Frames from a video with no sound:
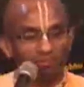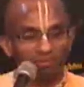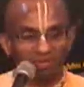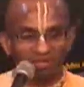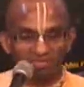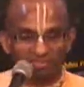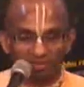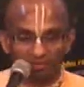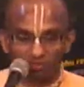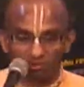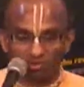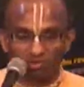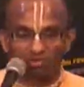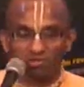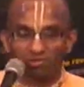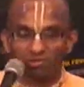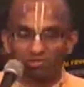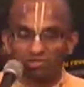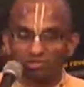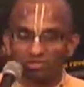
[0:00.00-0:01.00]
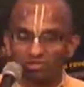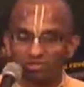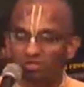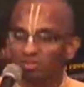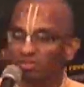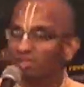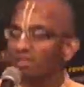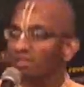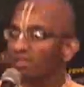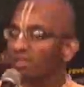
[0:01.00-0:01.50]
perceptions
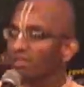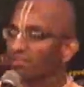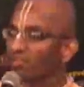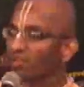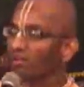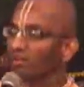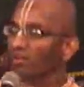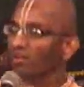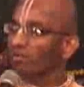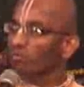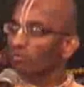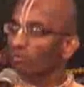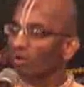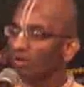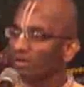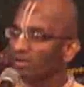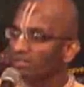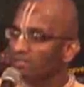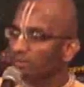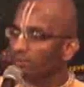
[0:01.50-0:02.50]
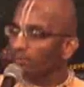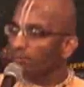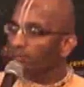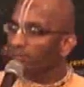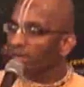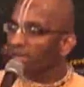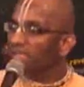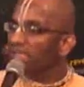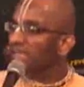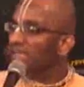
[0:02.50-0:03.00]
that certain words
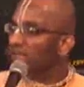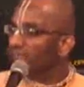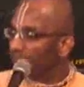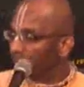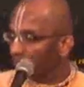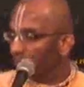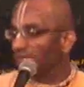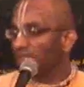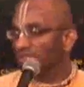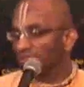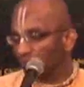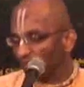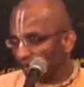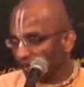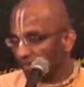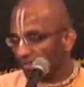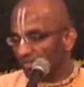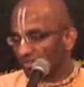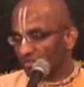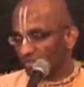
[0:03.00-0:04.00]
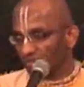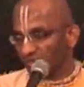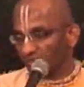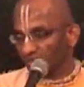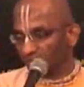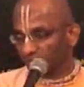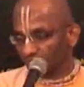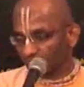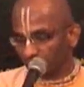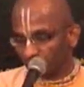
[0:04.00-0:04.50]
bring in people's minds.
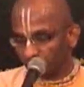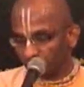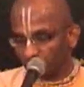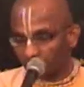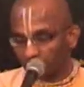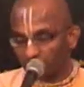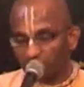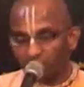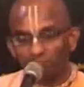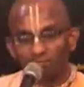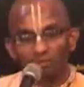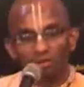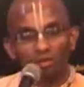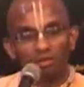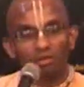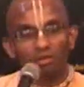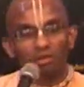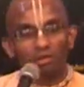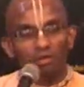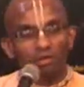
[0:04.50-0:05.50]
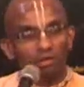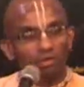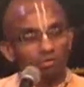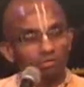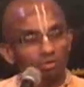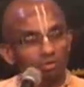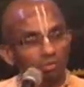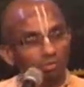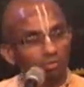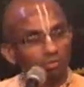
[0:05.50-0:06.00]

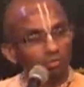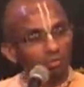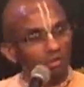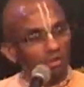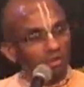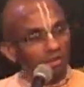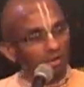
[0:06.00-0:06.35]
So,